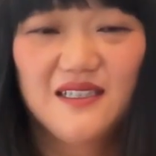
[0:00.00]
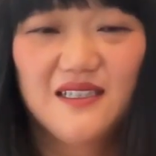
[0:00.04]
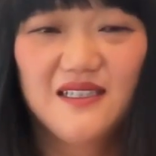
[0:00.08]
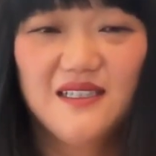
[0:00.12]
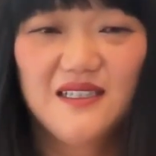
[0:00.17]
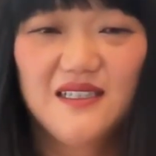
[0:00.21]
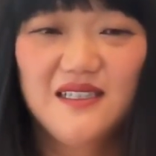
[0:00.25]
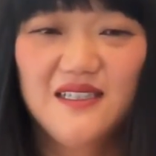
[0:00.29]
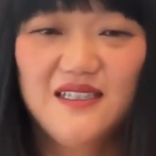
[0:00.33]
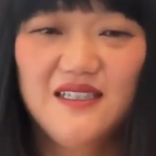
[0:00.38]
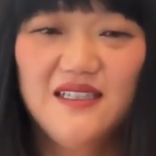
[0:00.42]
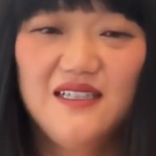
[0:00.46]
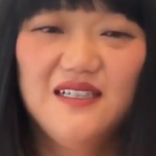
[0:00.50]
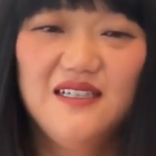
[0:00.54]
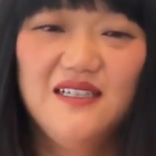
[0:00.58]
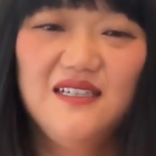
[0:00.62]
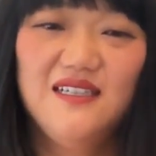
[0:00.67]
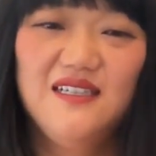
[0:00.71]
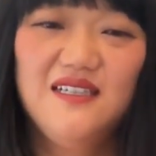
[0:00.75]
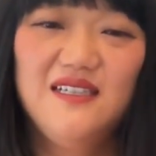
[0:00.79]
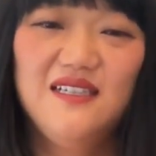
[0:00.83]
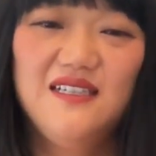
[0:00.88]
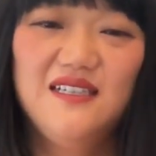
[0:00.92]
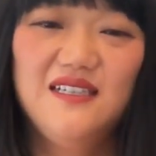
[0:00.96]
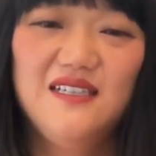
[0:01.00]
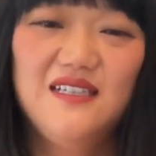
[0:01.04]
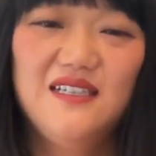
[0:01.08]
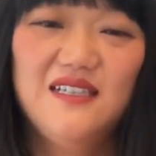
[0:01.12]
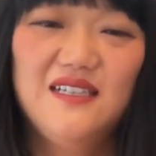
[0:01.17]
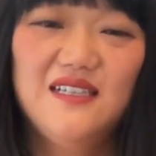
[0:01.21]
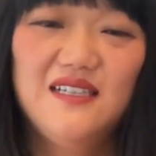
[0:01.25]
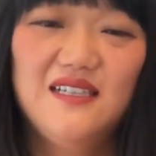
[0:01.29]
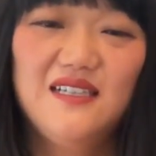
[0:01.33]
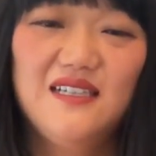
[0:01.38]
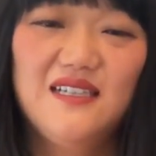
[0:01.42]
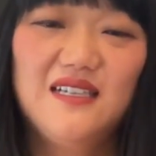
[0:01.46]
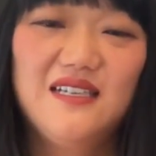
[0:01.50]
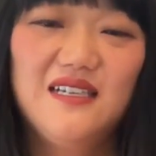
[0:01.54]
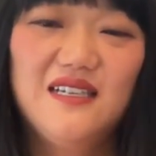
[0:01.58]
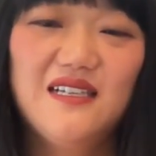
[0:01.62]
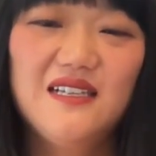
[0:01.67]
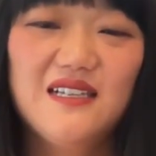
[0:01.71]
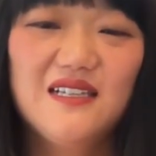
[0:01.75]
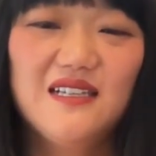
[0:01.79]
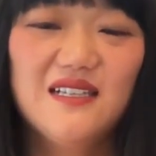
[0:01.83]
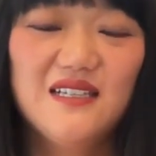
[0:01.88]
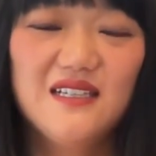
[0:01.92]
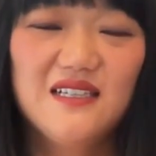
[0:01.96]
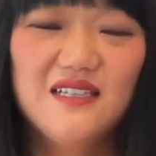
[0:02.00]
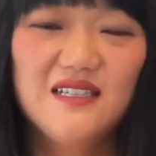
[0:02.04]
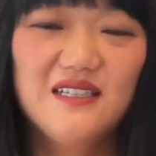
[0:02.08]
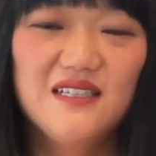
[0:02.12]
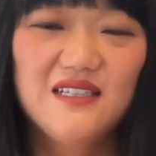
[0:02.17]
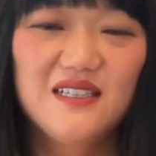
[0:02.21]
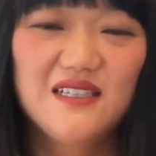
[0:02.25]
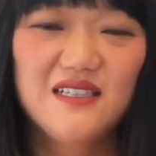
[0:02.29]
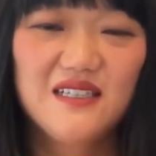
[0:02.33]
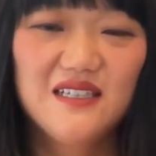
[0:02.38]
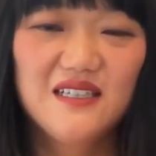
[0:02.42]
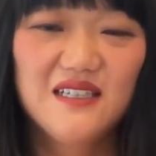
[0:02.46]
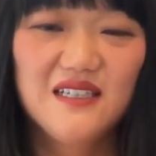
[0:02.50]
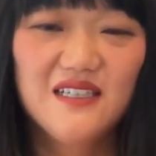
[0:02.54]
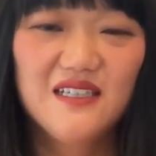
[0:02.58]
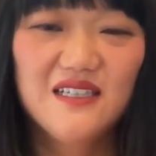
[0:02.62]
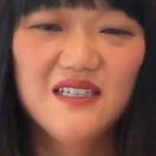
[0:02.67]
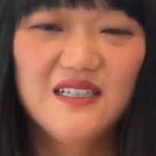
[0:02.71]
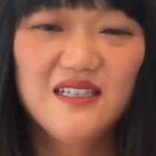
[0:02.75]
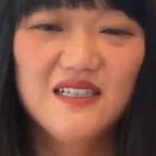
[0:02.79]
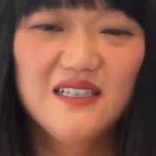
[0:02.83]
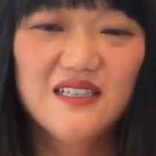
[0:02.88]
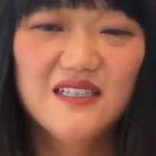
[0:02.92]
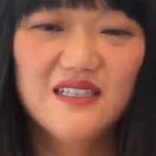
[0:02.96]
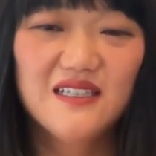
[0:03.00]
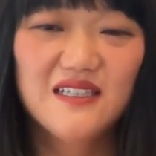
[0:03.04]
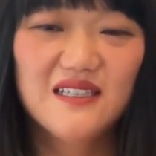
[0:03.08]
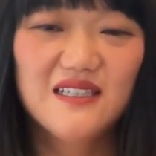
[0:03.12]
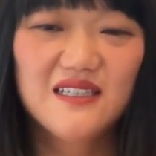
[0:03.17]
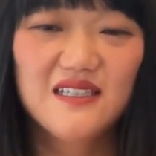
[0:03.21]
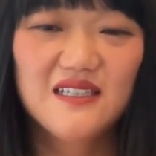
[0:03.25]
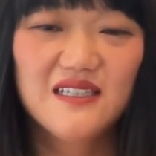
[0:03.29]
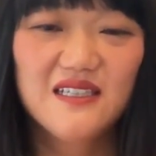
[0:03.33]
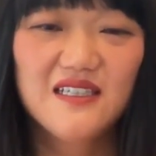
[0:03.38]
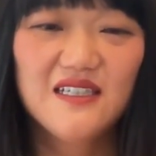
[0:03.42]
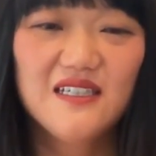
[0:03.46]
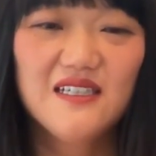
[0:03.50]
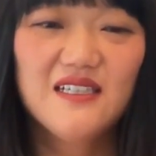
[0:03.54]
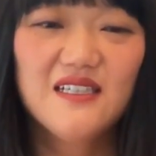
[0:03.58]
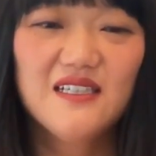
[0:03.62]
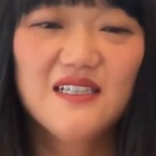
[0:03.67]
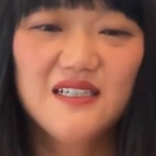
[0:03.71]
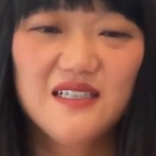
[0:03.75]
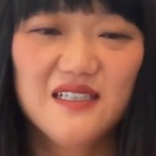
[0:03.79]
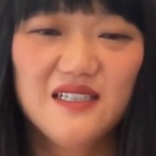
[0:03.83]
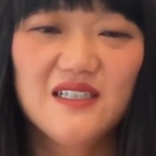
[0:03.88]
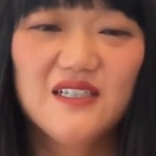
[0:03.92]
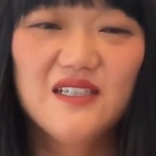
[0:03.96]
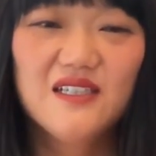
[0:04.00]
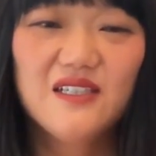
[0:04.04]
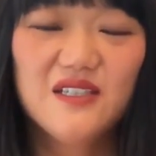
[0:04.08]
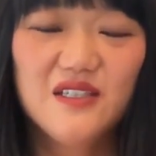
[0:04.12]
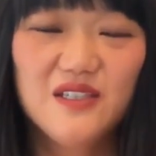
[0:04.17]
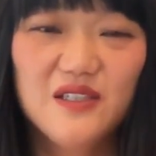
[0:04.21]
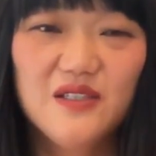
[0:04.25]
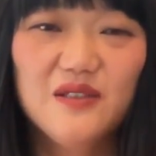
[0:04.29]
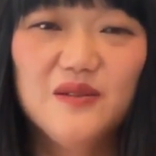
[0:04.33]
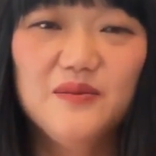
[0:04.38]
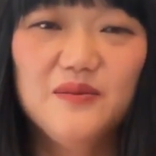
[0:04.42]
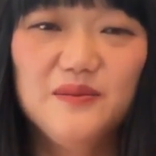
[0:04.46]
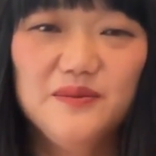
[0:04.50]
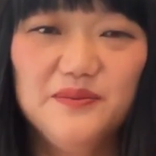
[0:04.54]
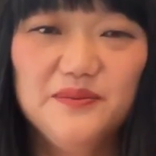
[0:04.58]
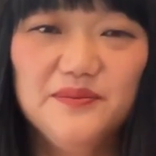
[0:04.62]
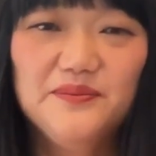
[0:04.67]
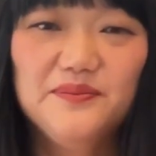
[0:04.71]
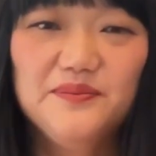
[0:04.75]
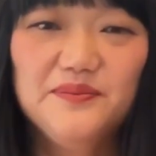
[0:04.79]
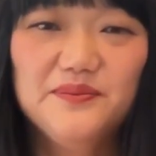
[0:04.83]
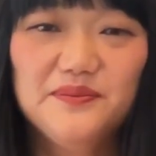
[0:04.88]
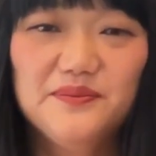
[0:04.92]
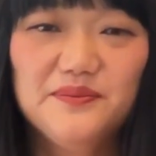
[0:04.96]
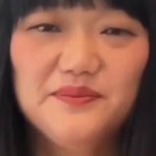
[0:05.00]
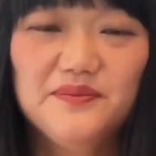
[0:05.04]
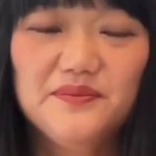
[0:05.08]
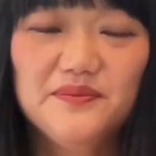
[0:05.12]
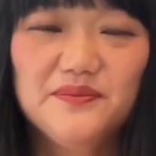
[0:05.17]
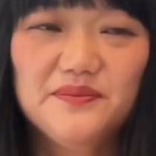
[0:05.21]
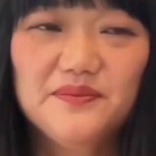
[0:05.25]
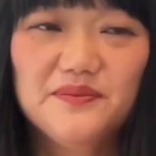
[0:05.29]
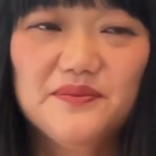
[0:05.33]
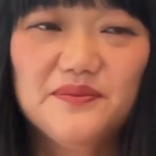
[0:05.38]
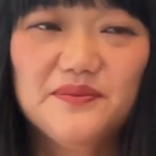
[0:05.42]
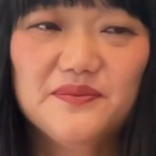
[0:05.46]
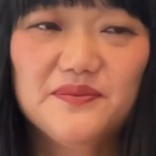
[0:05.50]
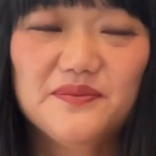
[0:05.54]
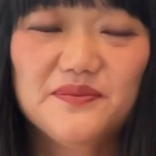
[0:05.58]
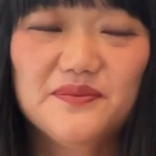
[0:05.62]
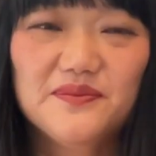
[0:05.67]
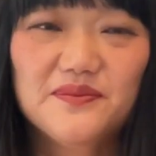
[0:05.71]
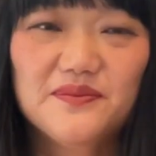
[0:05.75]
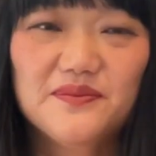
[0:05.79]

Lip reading: The person shown says nothing.